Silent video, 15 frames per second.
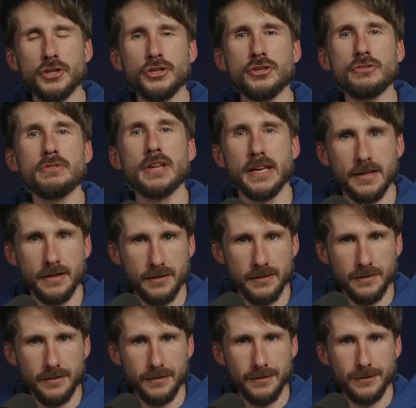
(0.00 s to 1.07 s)
the eunuch
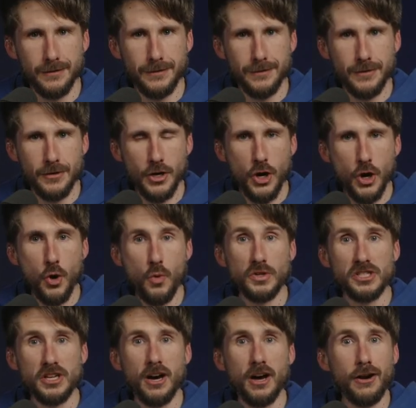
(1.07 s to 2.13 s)
who
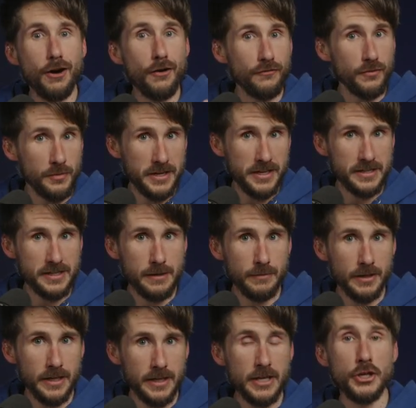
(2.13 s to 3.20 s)
was cut off from the
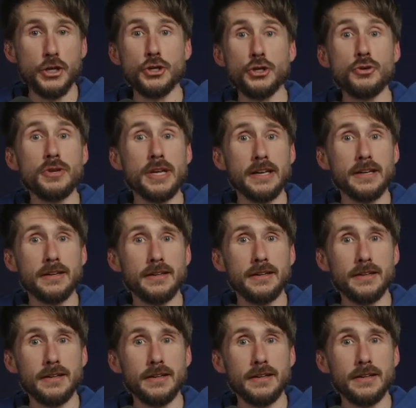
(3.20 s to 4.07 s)
assembly. The eunuch